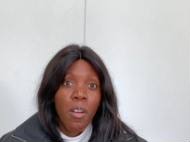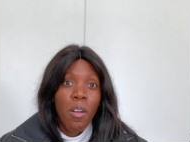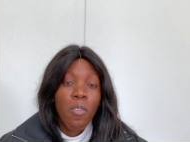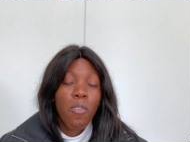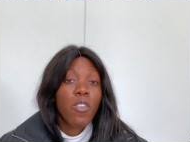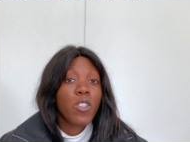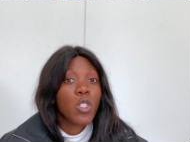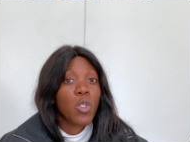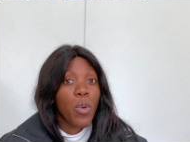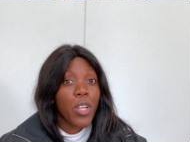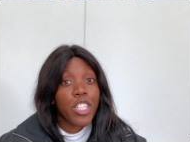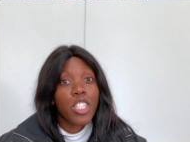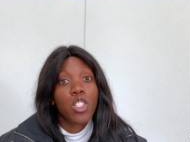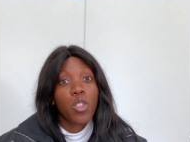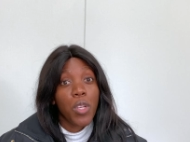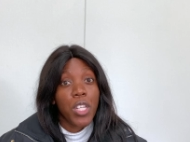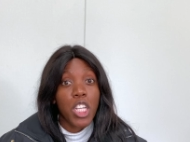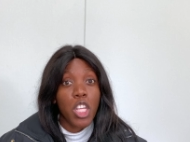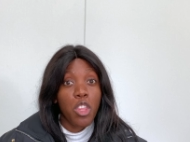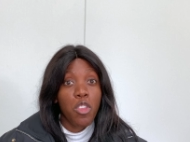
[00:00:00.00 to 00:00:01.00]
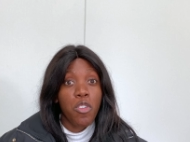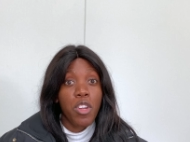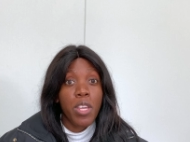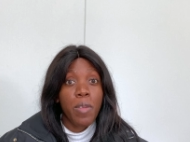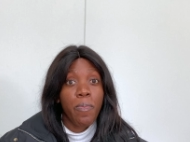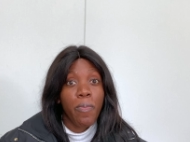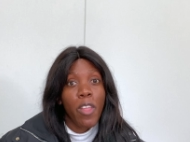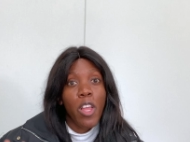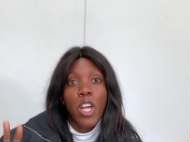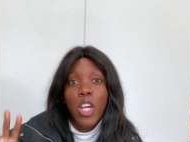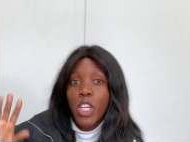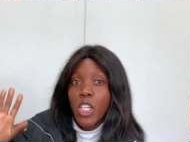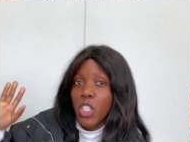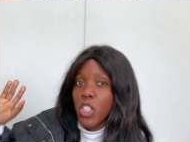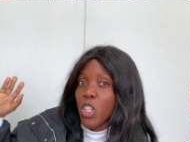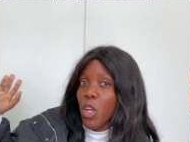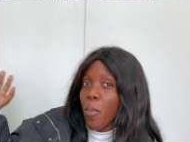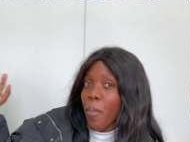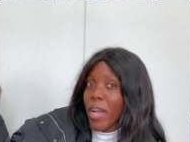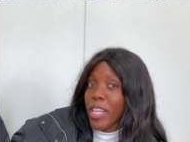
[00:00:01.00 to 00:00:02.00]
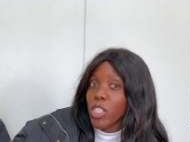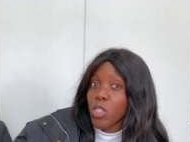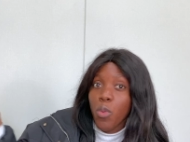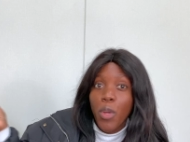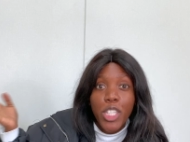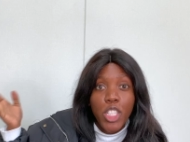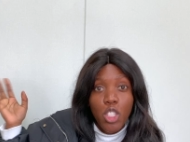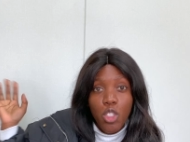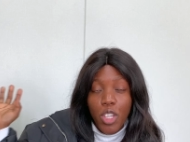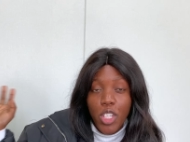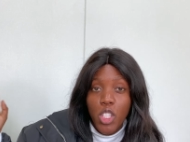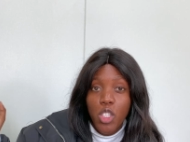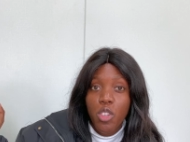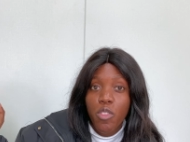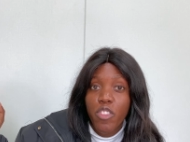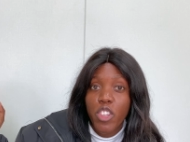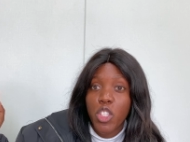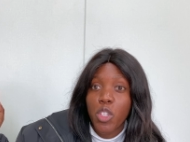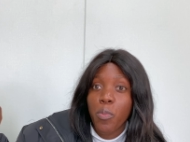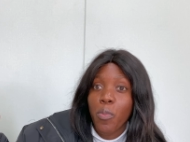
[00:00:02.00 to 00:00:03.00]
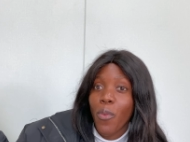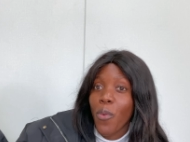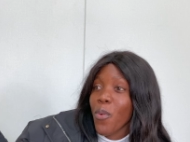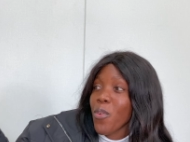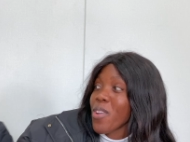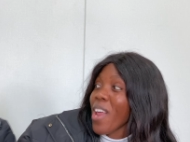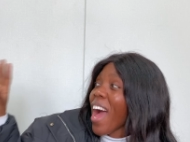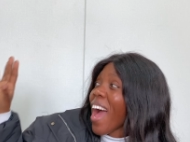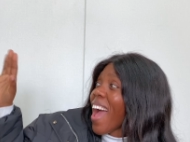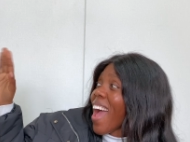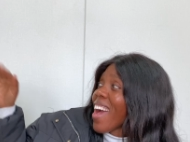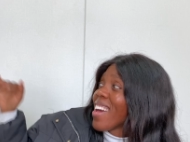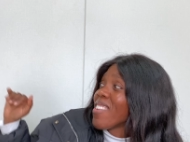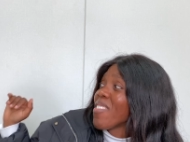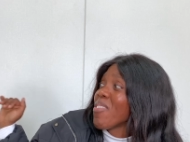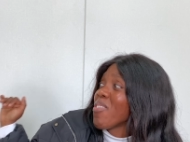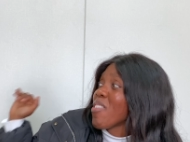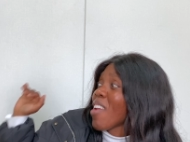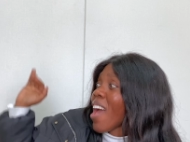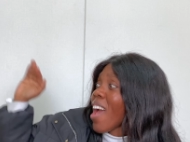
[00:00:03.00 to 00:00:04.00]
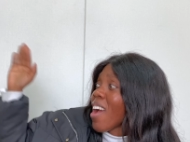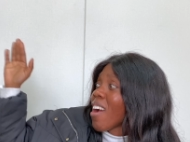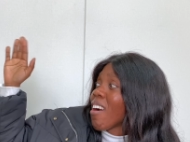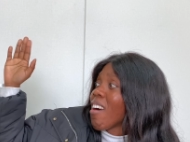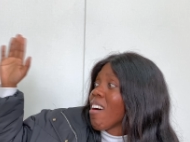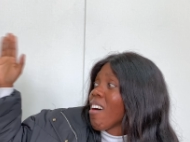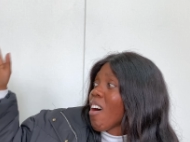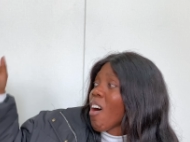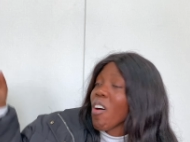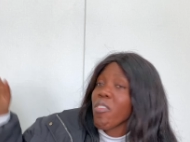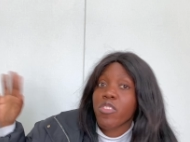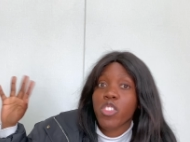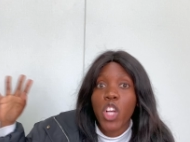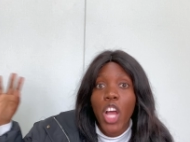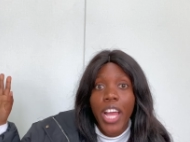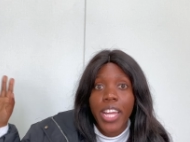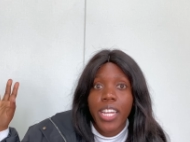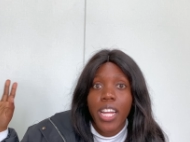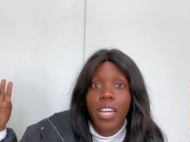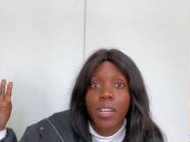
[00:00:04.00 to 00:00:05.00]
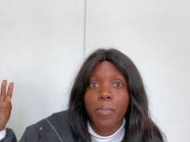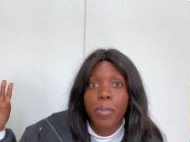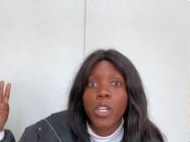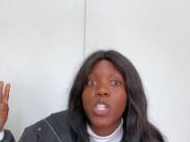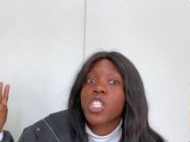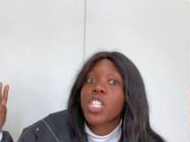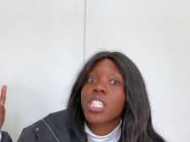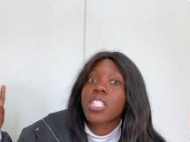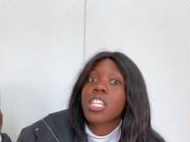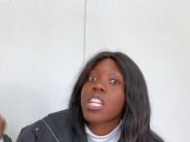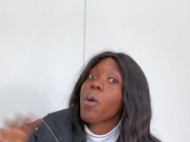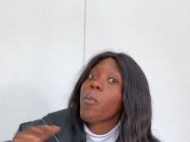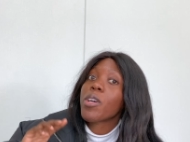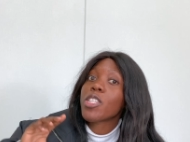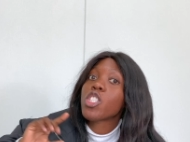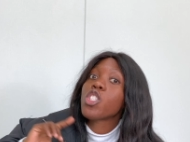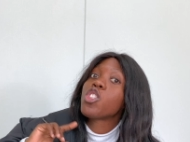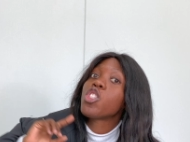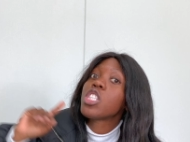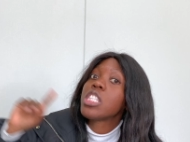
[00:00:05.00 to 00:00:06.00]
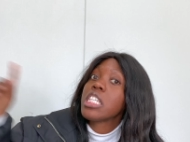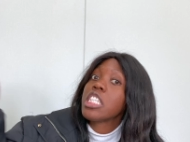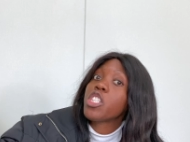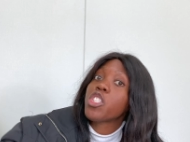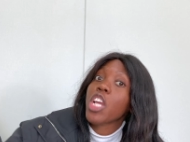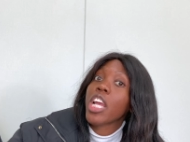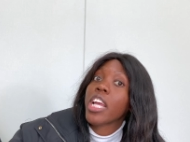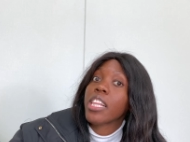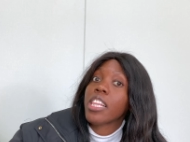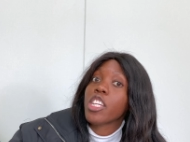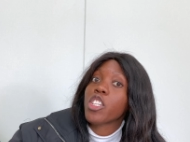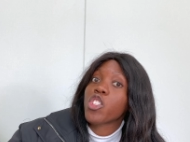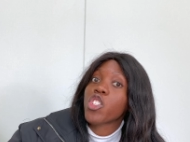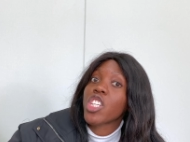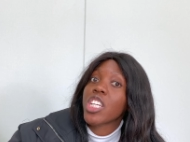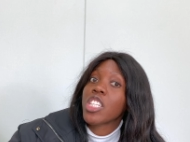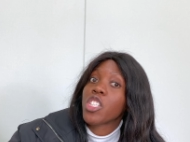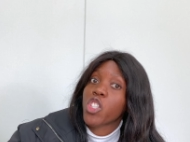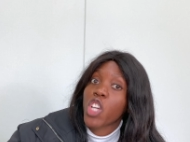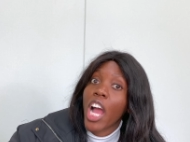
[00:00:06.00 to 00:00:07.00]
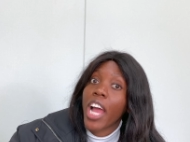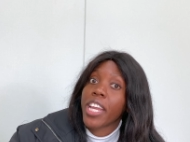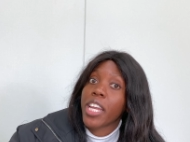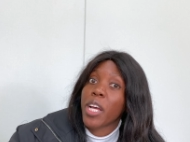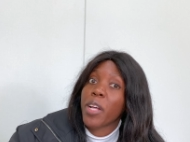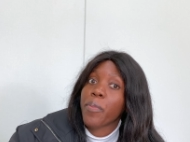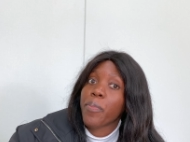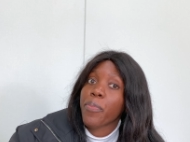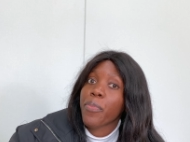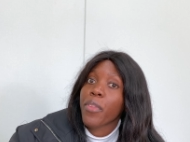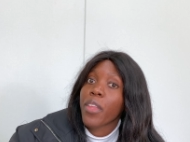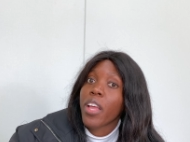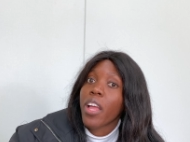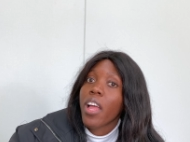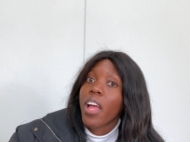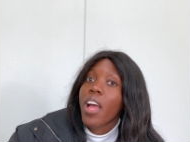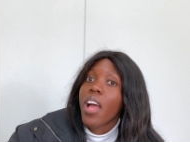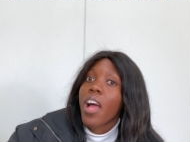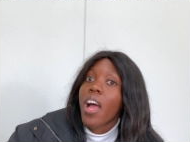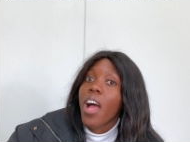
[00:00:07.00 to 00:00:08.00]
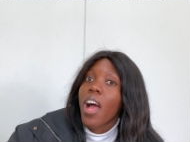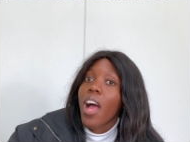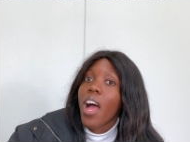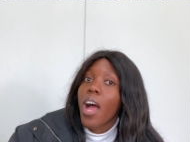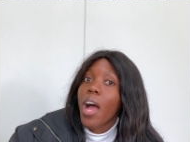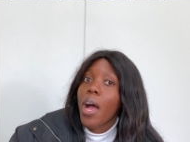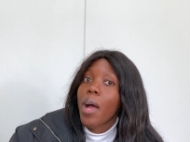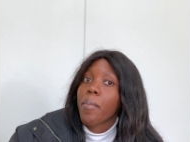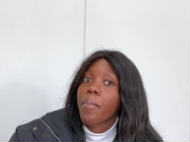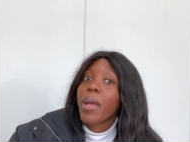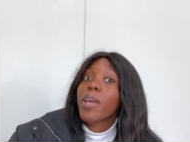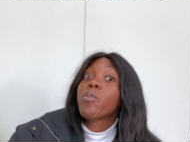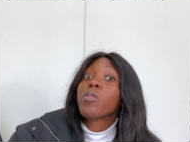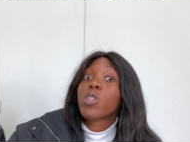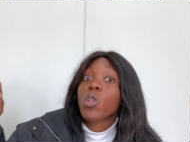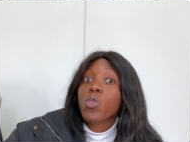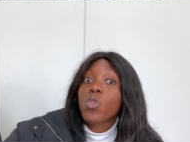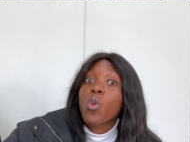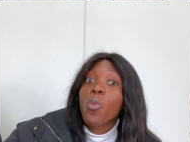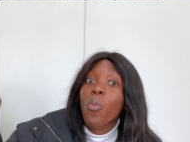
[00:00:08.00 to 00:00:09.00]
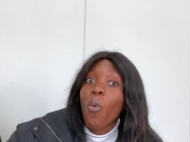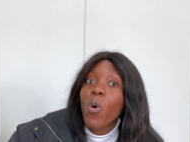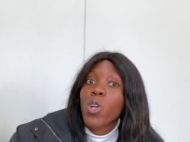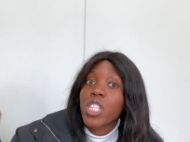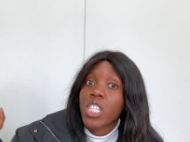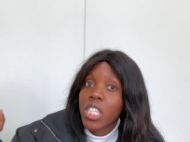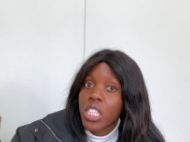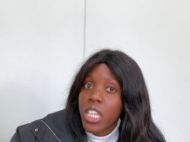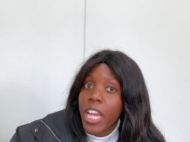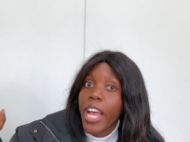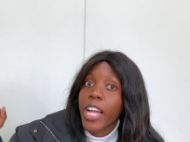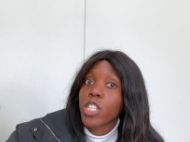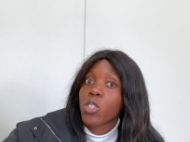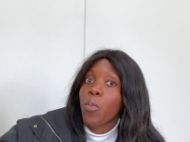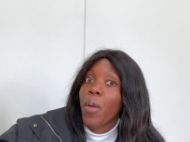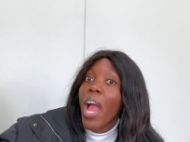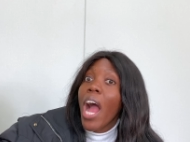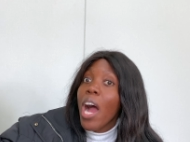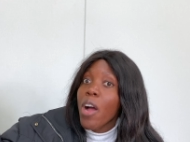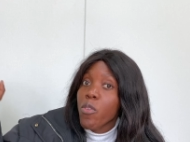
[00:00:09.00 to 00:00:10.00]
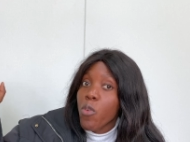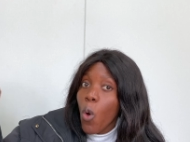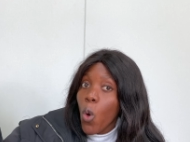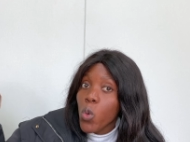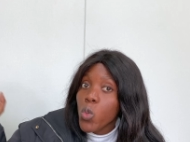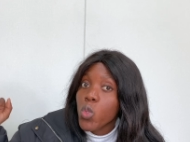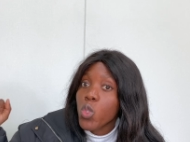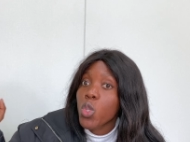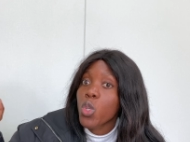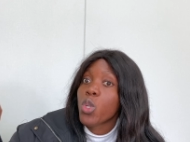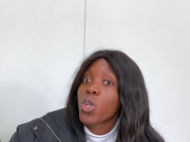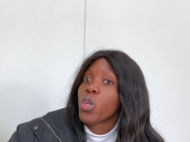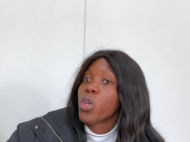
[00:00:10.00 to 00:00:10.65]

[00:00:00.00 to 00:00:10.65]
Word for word: for twenty twenty-three. So my twenty twenty-two vision board, I had a flag of China because I said I wanted to teach English in China. Um, it was also more detailed where I wrote